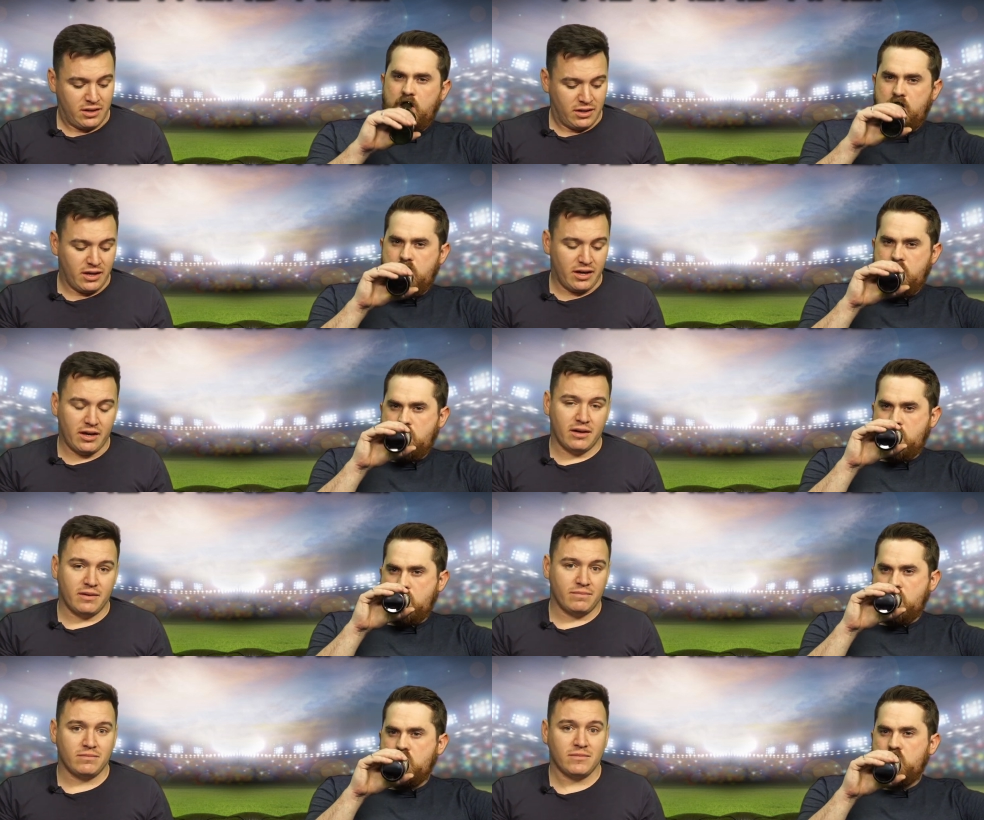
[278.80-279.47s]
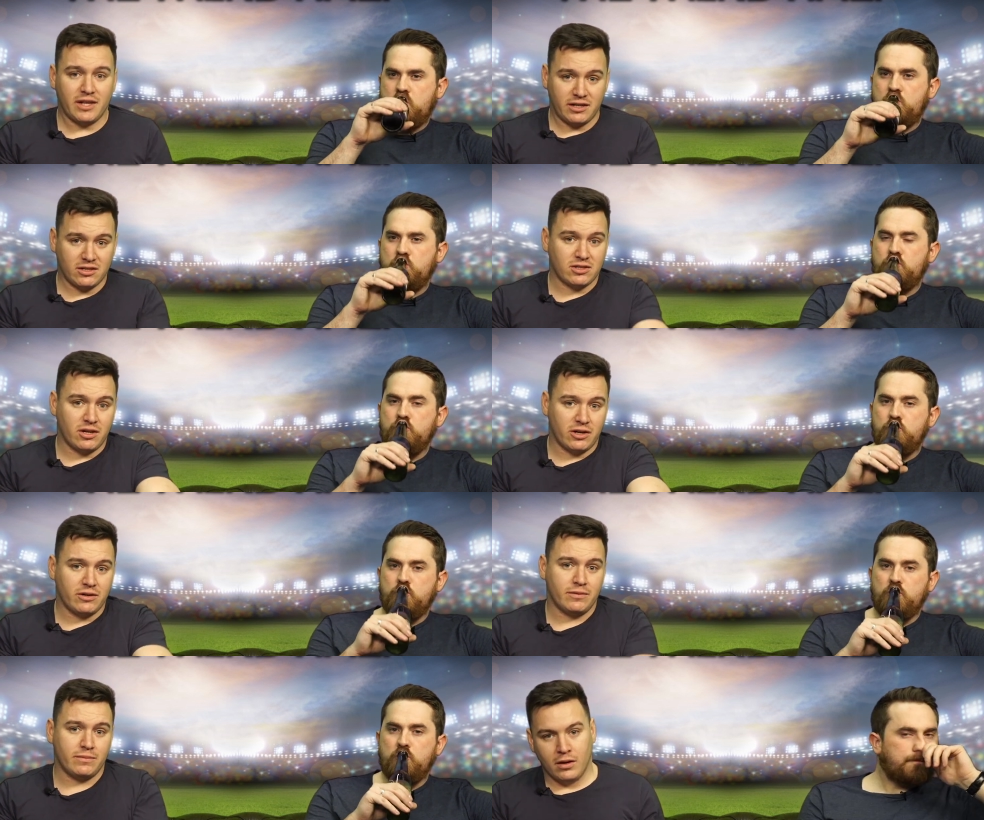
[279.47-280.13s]
Speaker 1: Yeah, let us
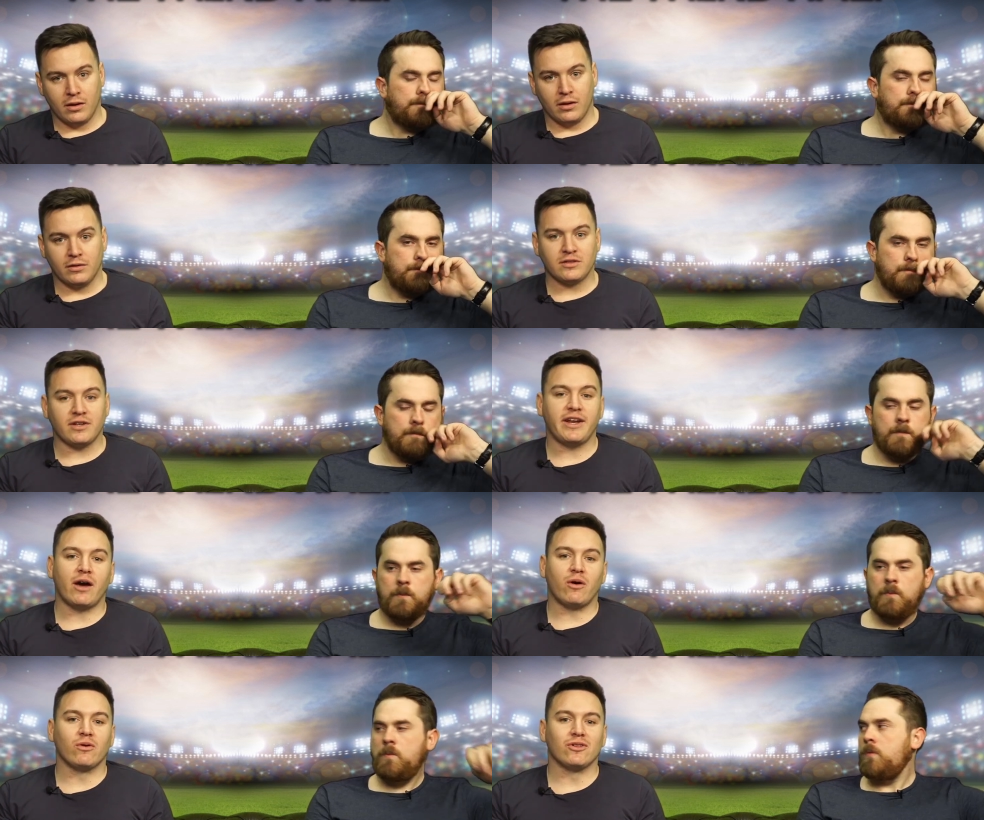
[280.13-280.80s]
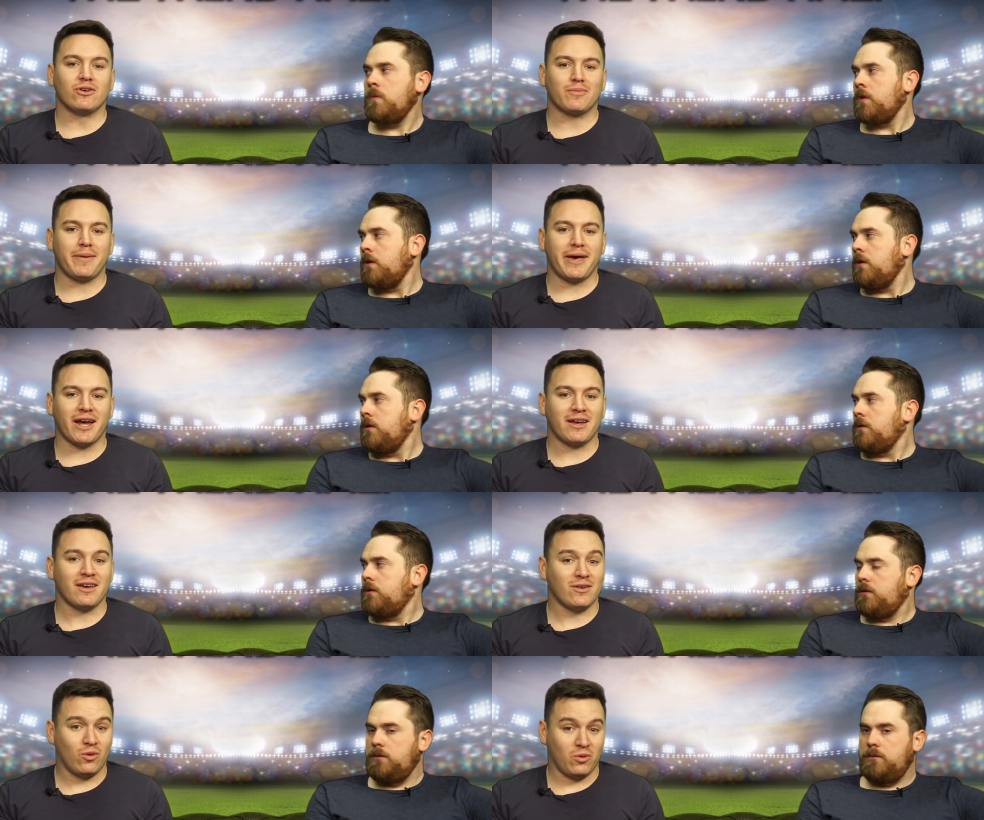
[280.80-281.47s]
know. So now we'll look
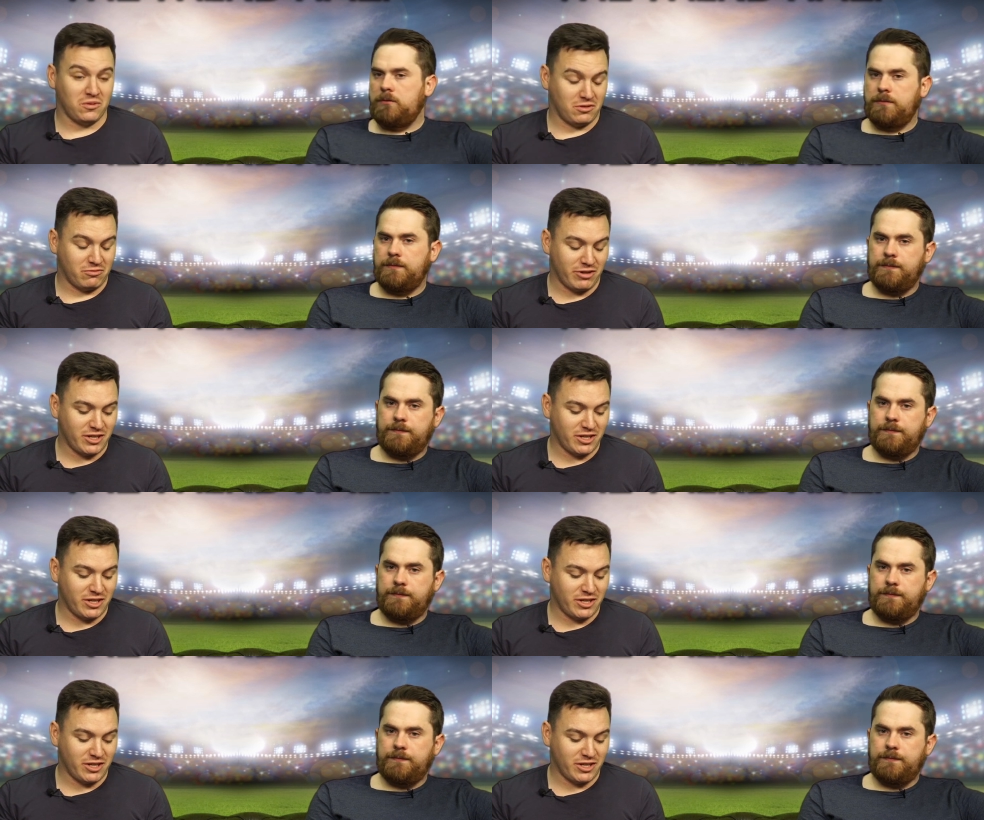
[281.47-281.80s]
back at all the